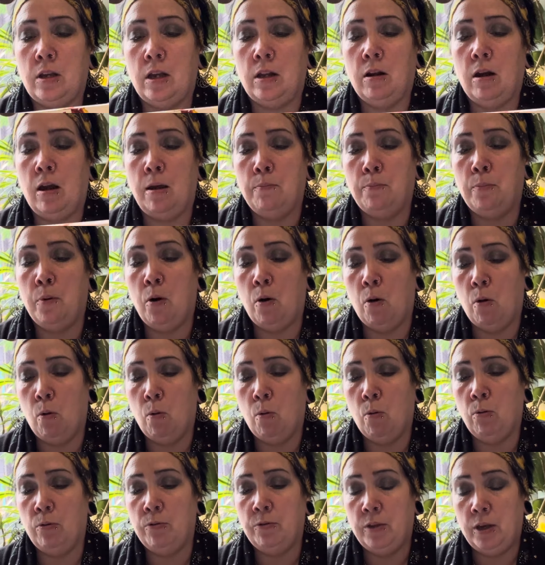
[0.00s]
and I
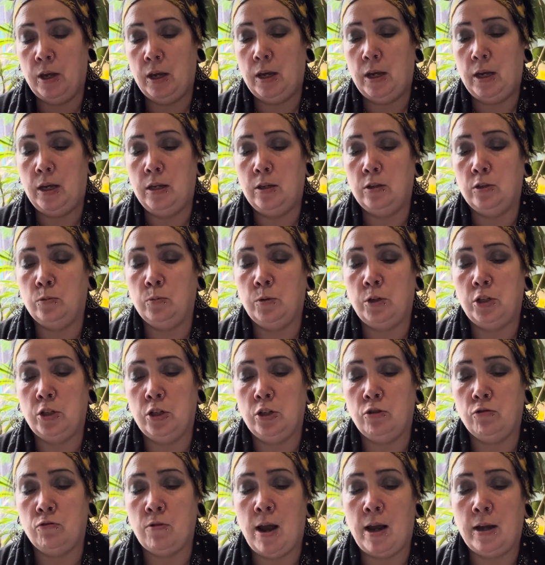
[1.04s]
bought these, which are
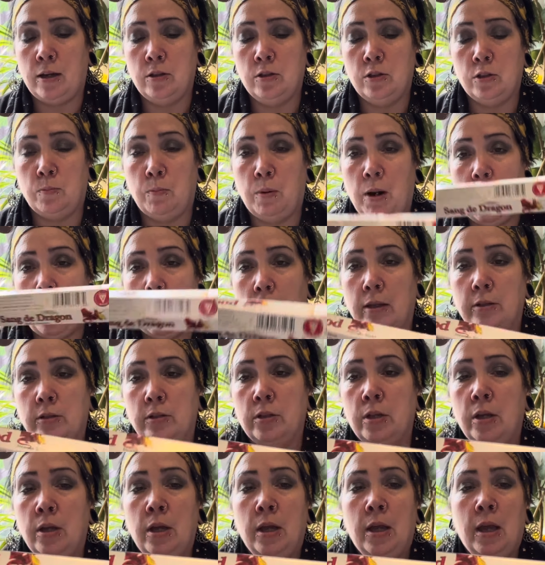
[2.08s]
dragon's blood.
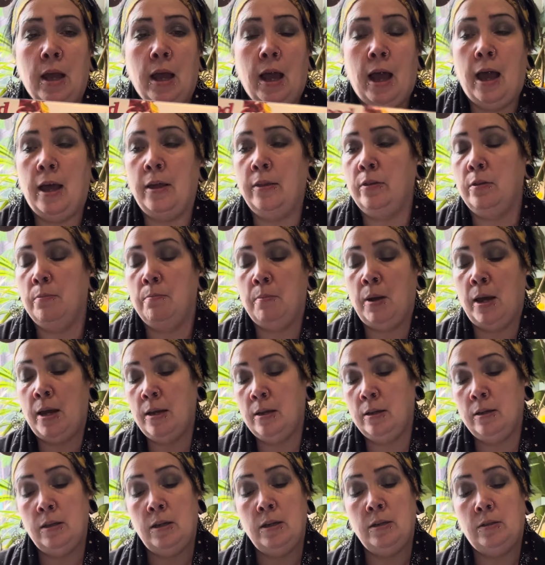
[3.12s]
And the
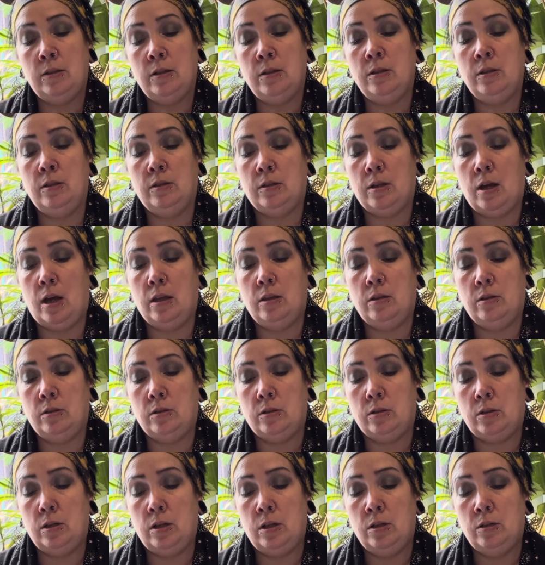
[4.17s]
make of these
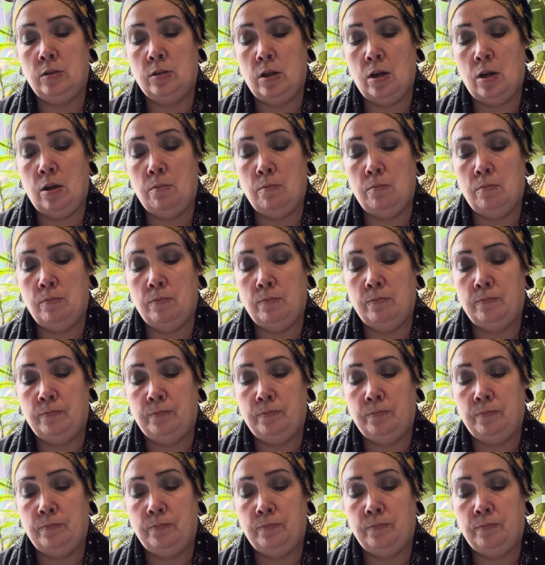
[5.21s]
incense is, oh,